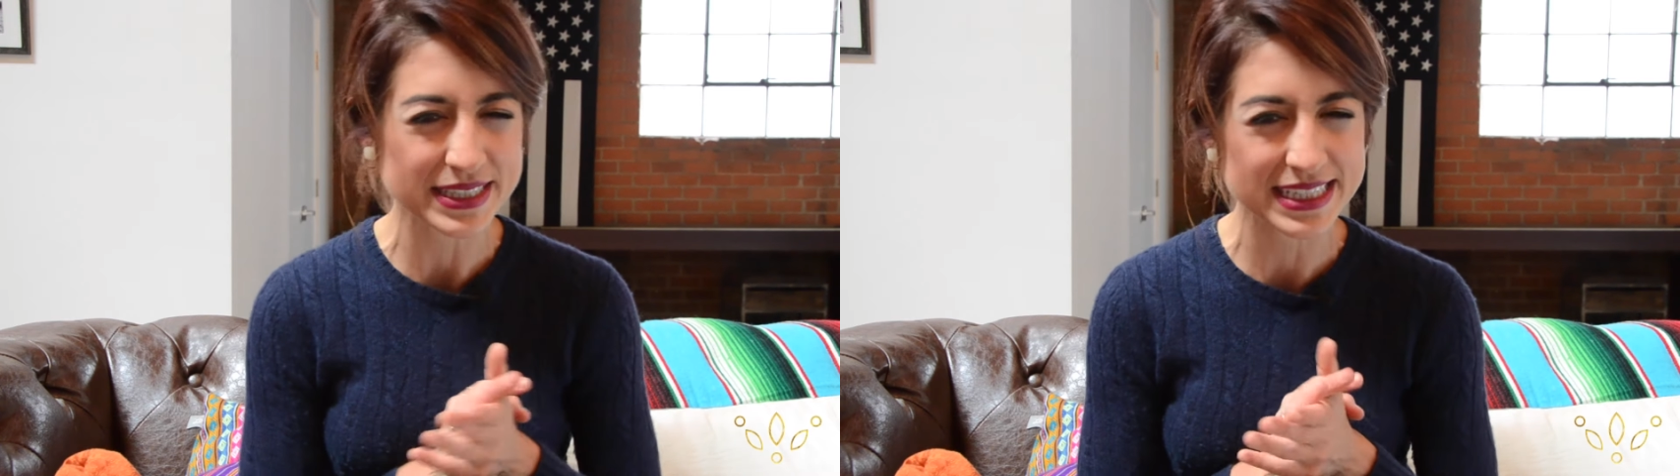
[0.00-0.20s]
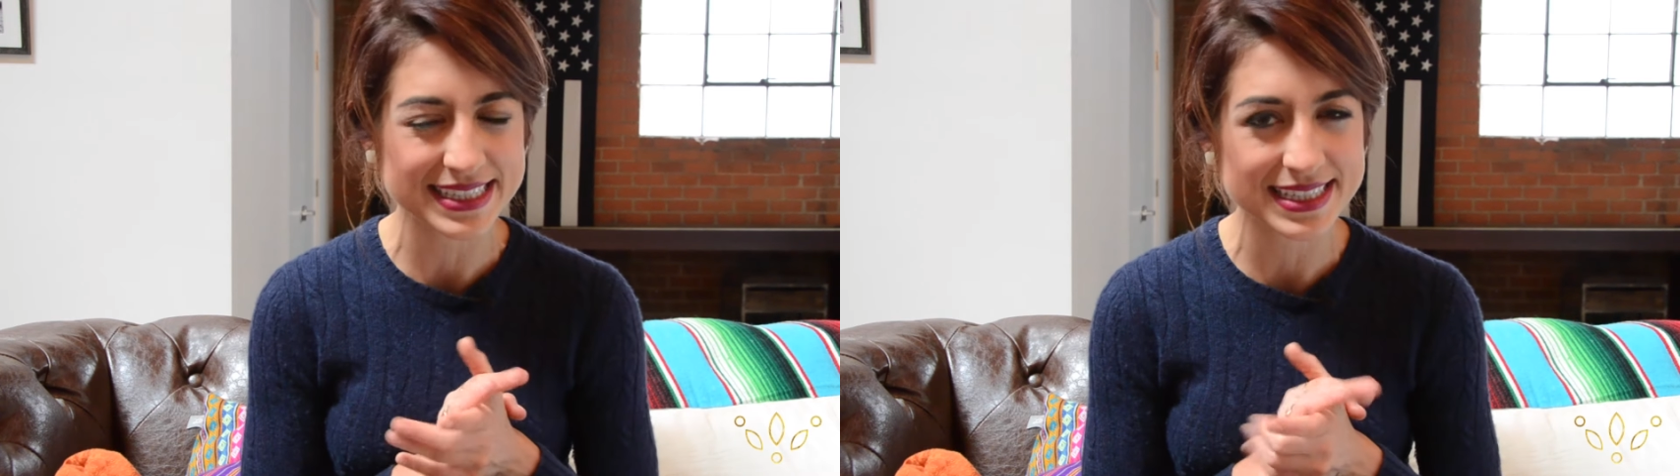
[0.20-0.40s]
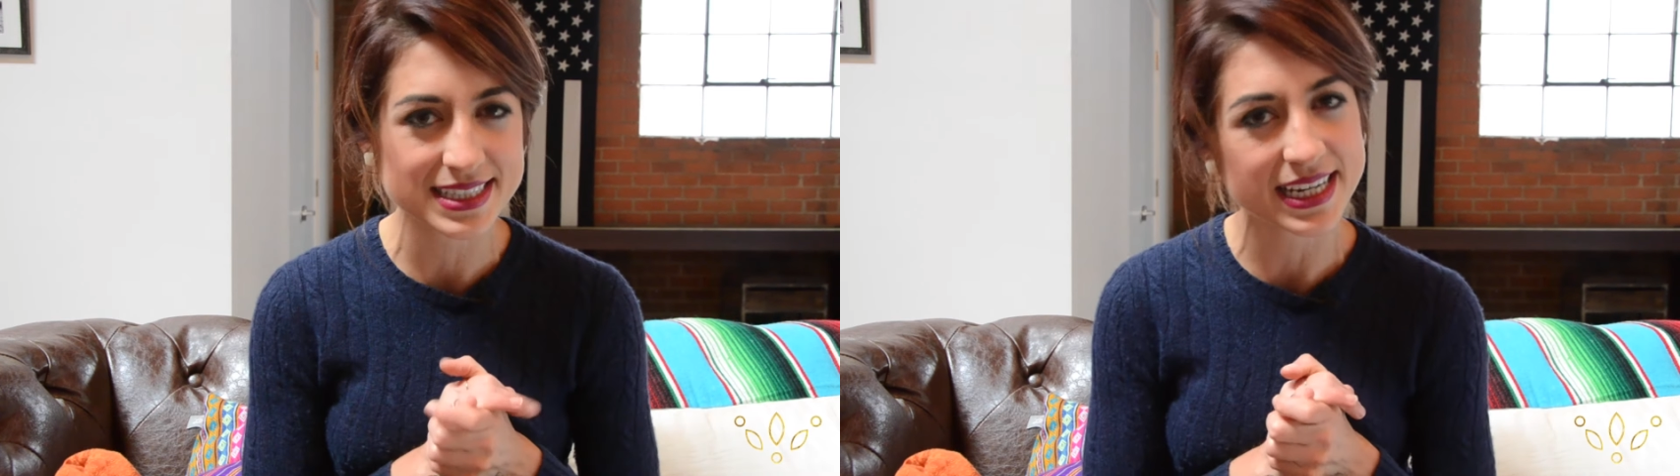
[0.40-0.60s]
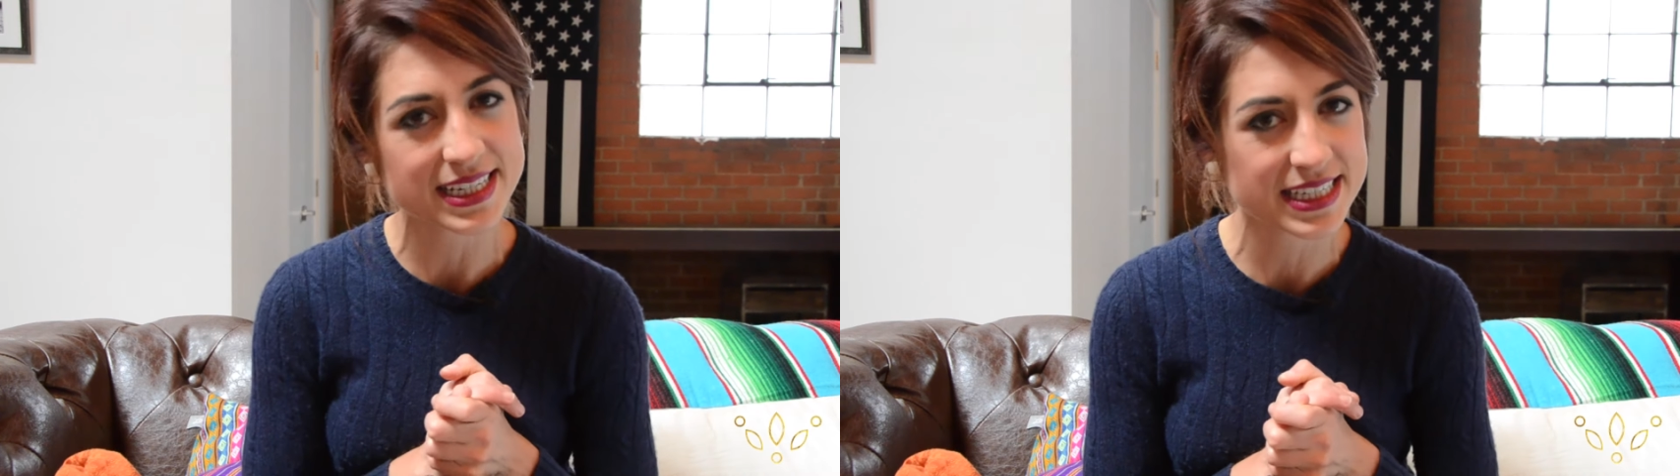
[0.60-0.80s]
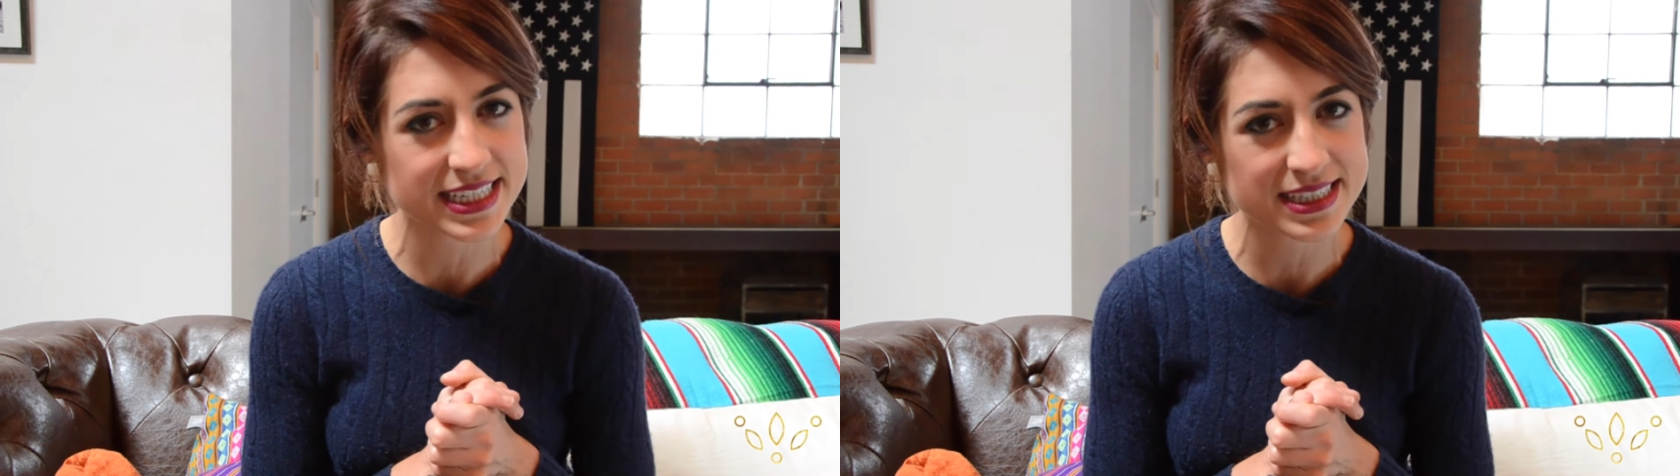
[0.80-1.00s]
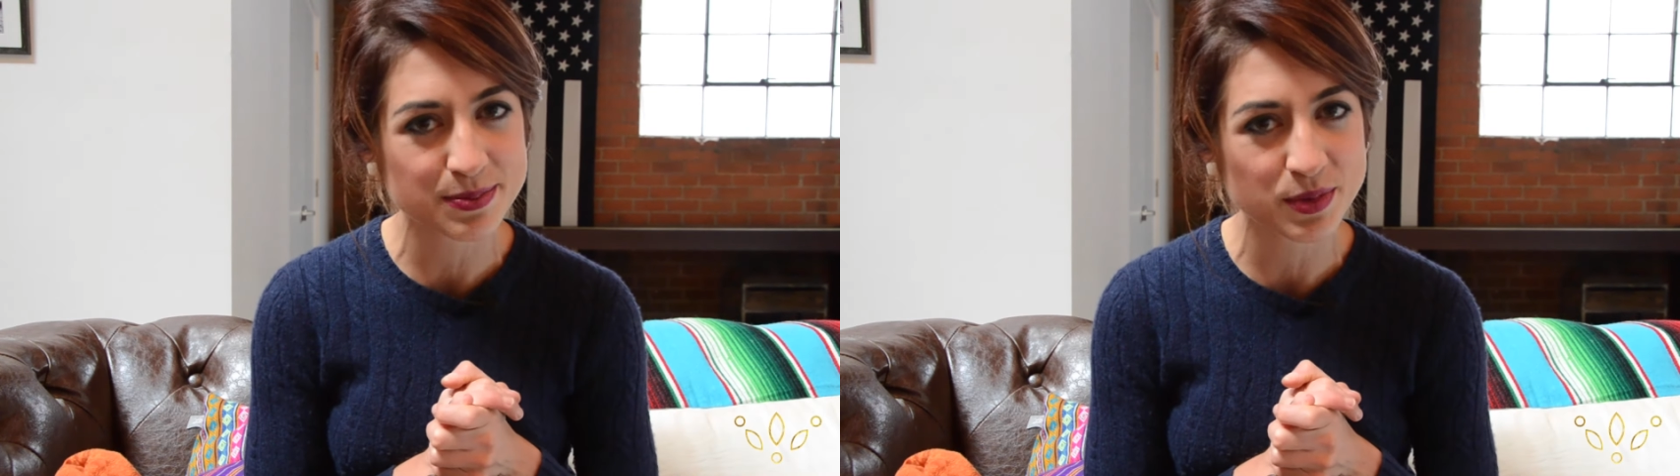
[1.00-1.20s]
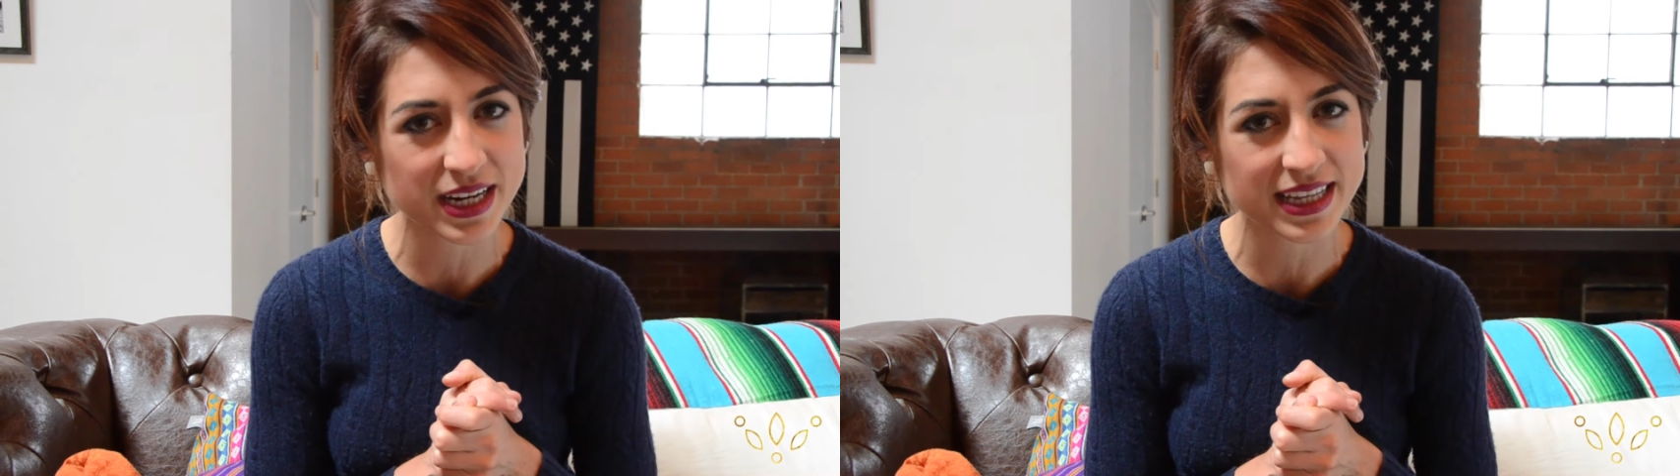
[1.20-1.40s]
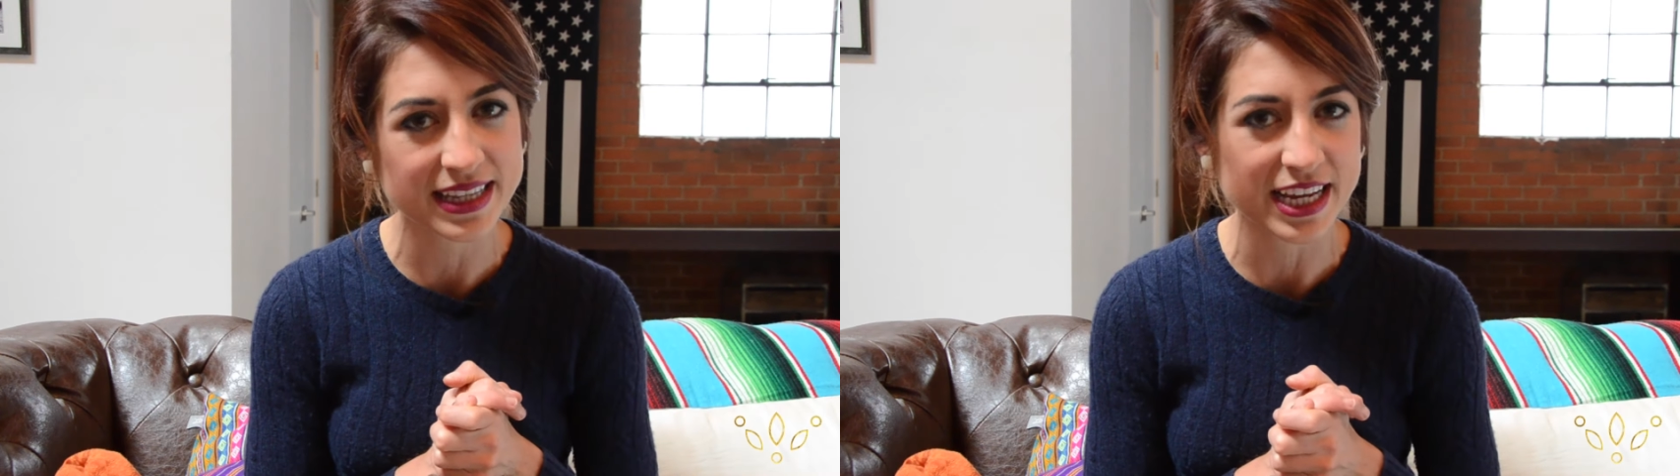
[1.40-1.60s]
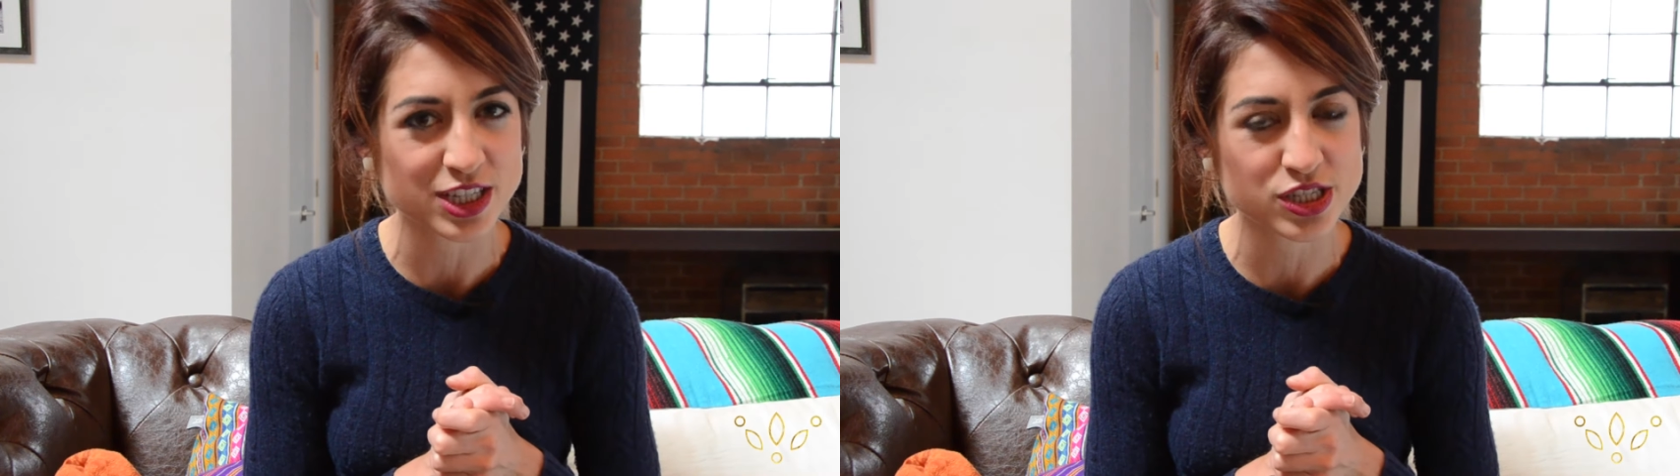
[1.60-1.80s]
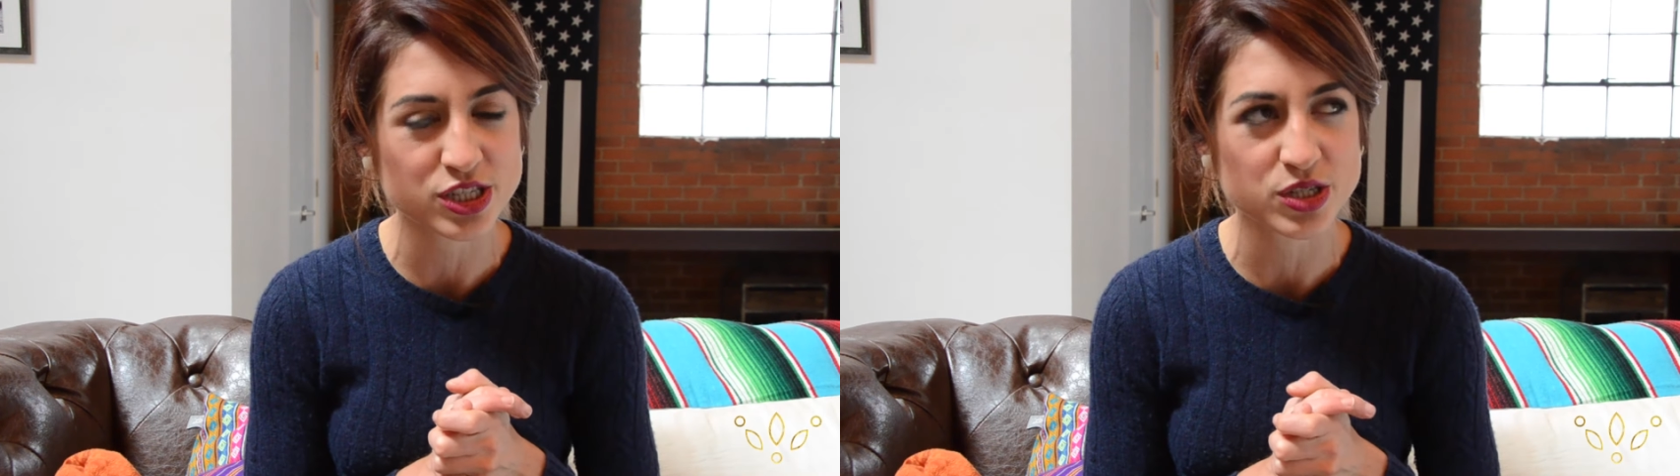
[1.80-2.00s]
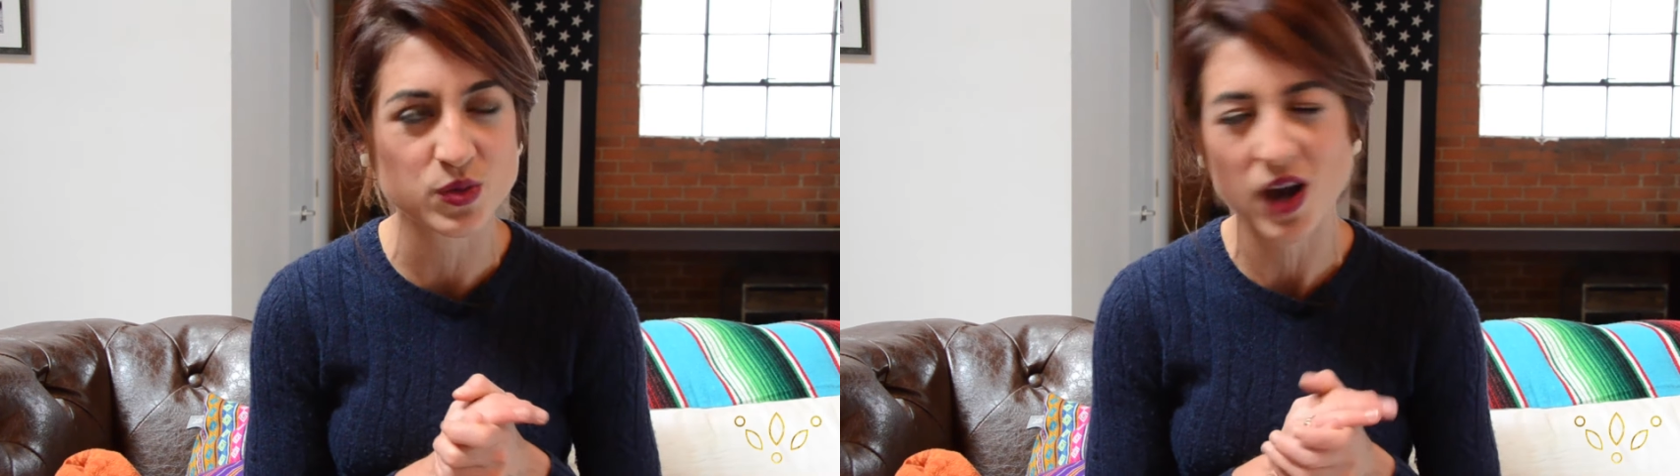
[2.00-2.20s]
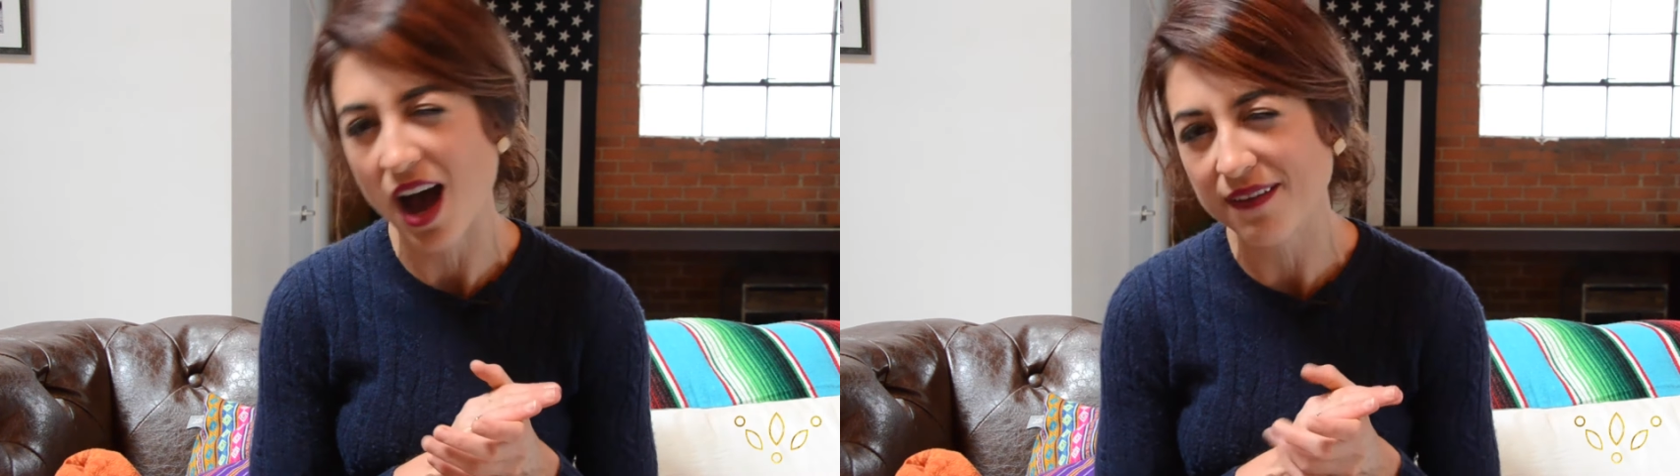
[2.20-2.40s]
businesses like Teespring that can do